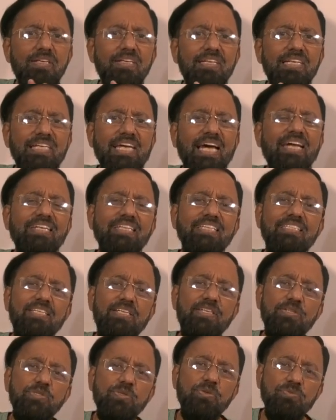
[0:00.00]

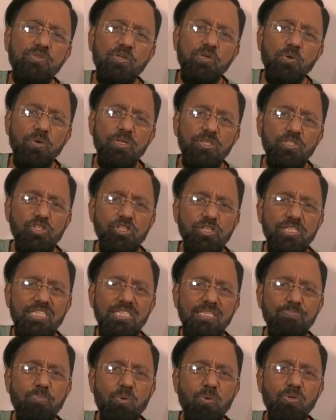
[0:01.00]
characters of the Rohit Shetty
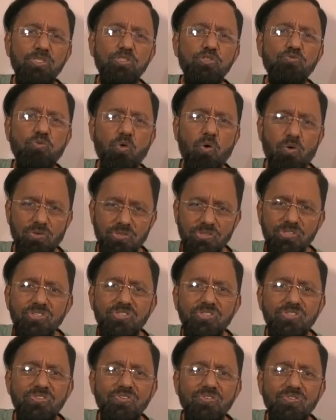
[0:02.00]
police
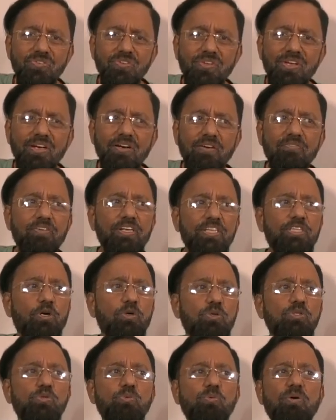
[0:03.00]
force were
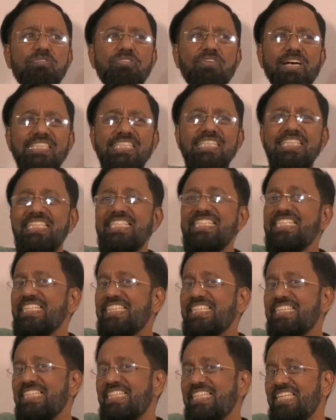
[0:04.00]
those who were fighting
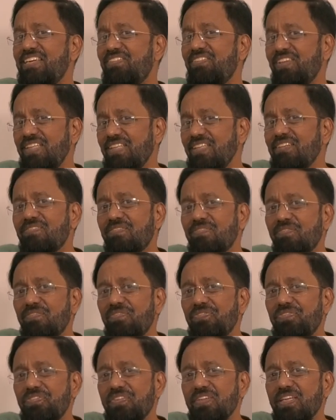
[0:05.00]
internal evil.
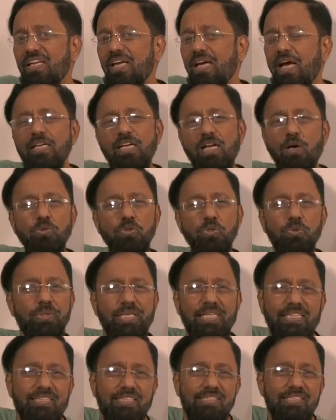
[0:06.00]
And how do you
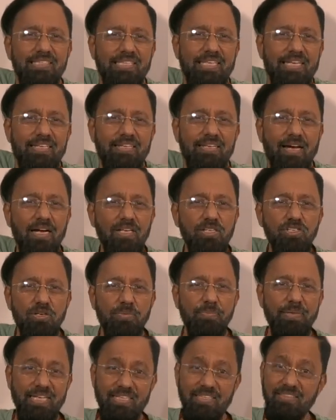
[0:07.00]
get the scale larger,
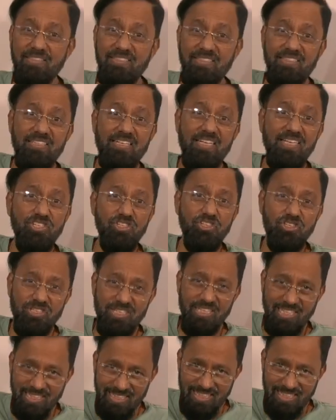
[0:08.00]
make it international?